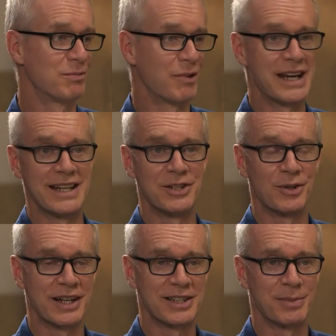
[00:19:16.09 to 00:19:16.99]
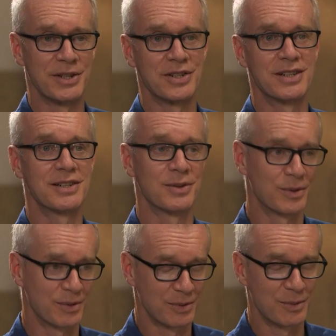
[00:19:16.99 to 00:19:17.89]
raided your exhibitions
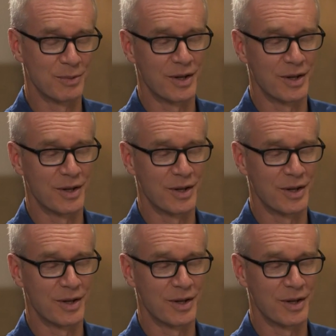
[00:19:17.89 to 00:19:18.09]
or who